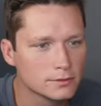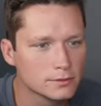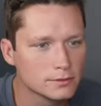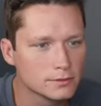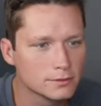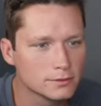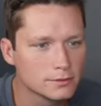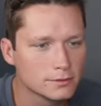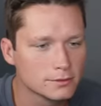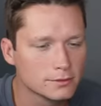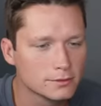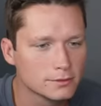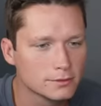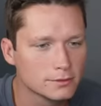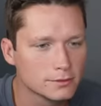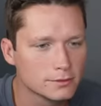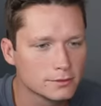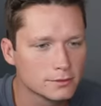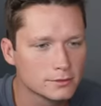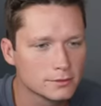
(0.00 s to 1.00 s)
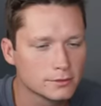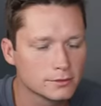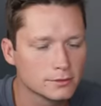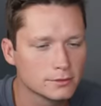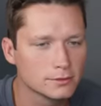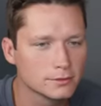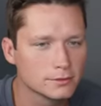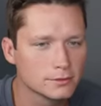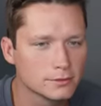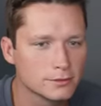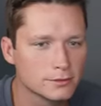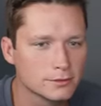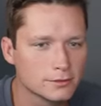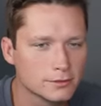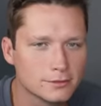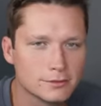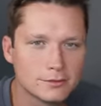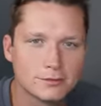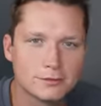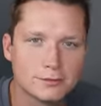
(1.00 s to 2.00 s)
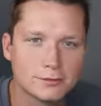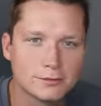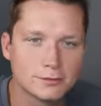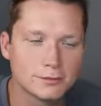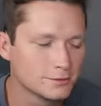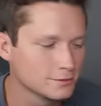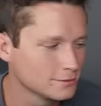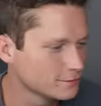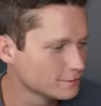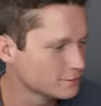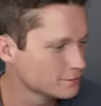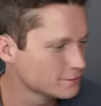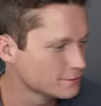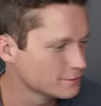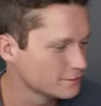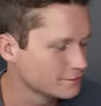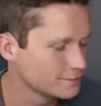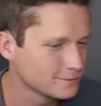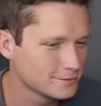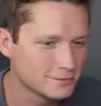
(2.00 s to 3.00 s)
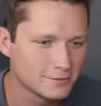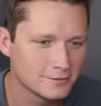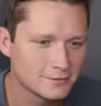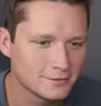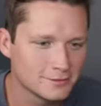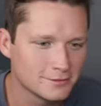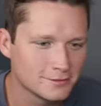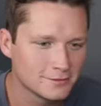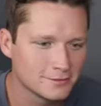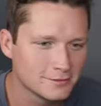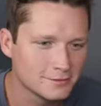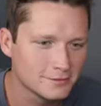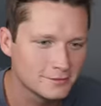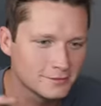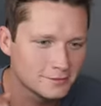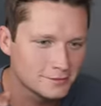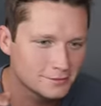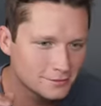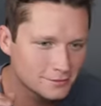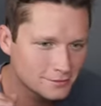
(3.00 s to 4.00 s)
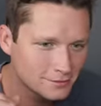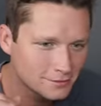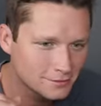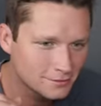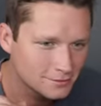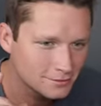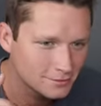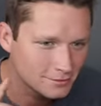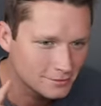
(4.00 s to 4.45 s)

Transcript: No words are spoken by the person on screen.